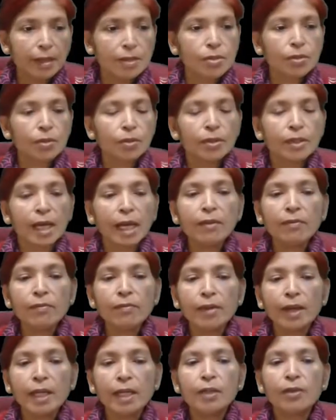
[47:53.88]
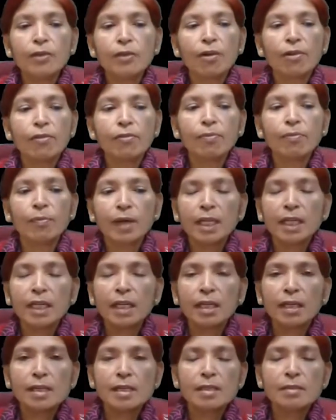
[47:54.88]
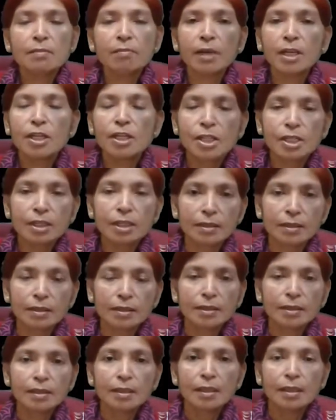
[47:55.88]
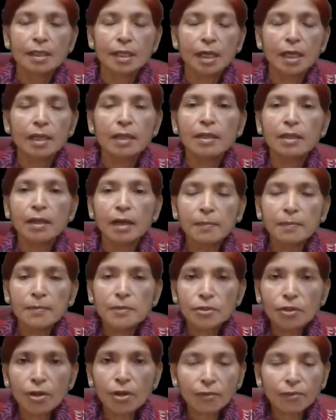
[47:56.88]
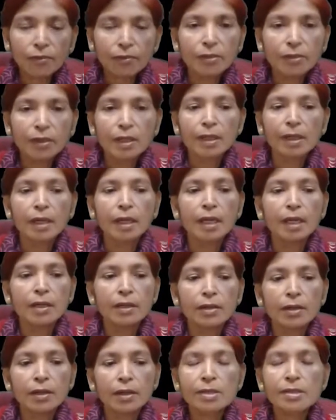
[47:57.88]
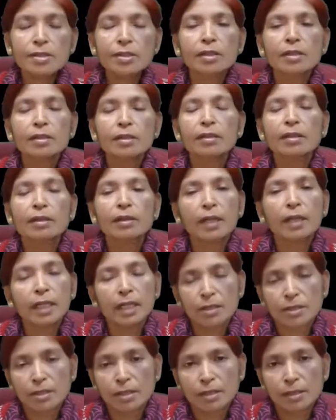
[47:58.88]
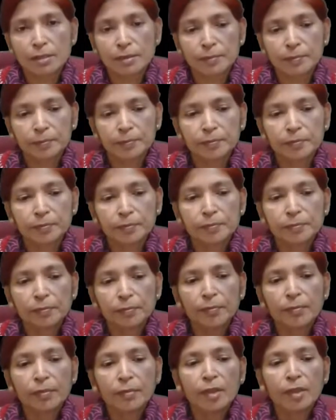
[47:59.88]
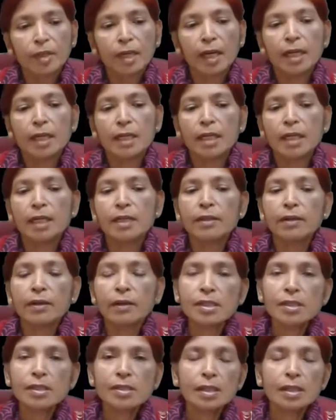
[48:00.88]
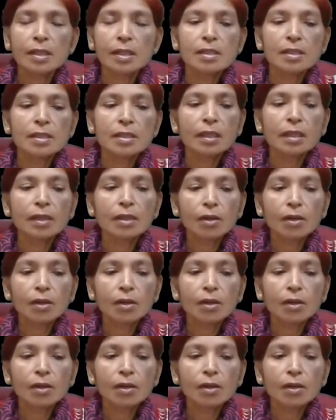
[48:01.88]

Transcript: So time value of money is measured in terms of interest rate. And interest is the